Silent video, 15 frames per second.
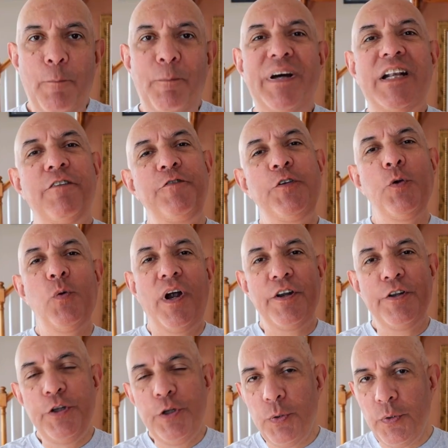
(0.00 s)
But if you are
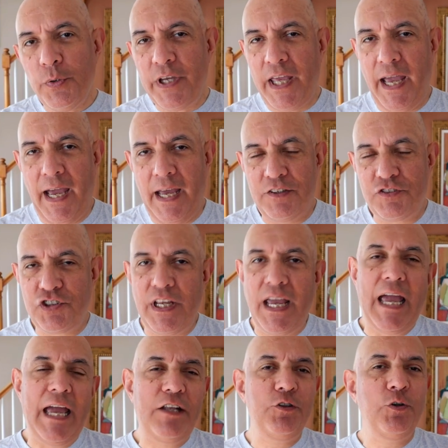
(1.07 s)
new to cats
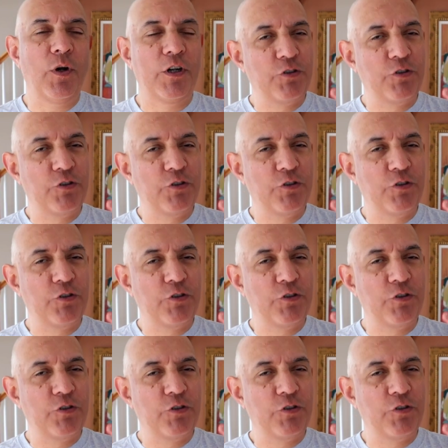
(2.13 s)
and you